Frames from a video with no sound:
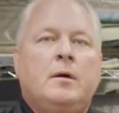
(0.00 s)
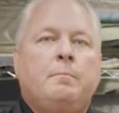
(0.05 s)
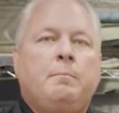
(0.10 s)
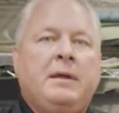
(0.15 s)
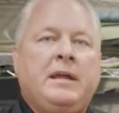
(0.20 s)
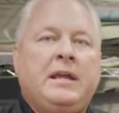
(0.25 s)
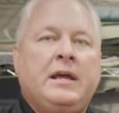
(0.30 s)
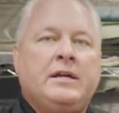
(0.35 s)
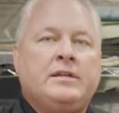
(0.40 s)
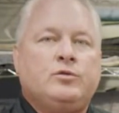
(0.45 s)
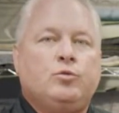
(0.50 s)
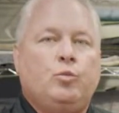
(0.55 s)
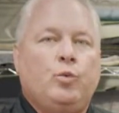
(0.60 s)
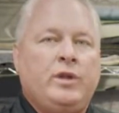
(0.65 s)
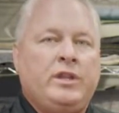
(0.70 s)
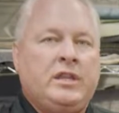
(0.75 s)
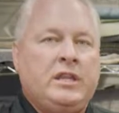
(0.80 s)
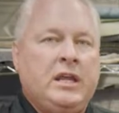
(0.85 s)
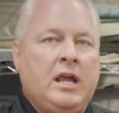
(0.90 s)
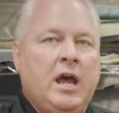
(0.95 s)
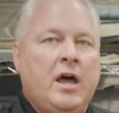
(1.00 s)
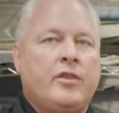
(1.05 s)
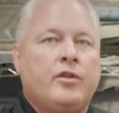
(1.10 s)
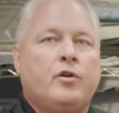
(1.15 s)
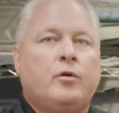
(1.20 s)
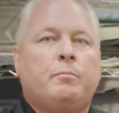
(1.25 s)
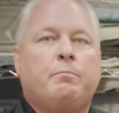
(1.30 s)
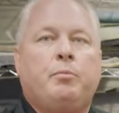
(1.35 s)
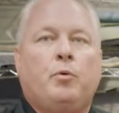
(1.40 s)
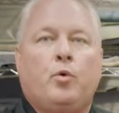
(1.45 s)
because with the
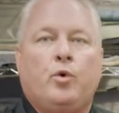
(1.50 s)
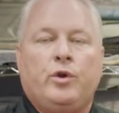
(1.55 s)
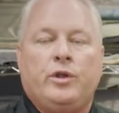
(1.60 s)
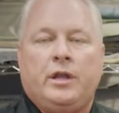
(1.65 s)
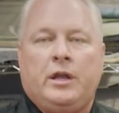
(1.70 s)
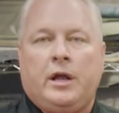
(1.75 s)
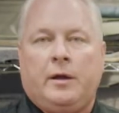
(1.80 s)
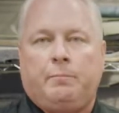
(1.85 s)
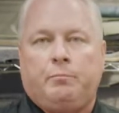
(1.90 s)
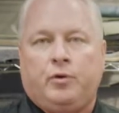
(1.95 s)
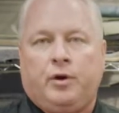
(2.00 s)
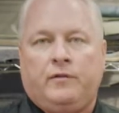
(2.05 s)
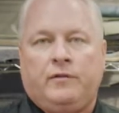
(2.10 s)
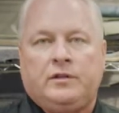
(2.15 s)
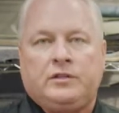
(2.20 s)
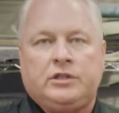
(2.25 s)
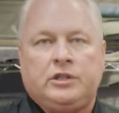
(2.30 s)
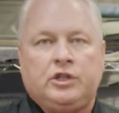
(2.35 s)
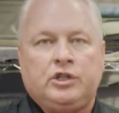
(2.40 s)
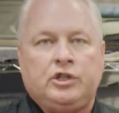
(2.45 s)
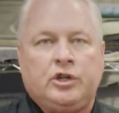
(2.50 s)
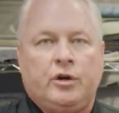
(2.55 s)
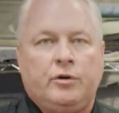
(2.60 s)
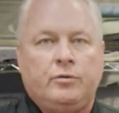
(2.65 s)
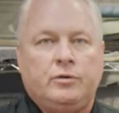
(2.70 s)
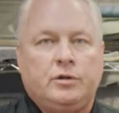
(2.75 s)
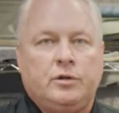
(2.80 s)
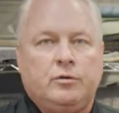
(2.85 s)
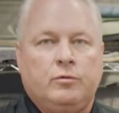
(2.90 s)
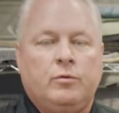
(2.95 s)
other board that I previously
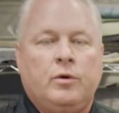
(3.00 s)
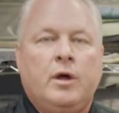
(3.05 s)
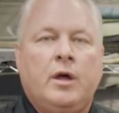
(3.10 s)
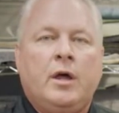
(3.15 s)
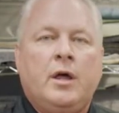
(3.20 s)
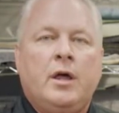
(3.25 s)
showed you,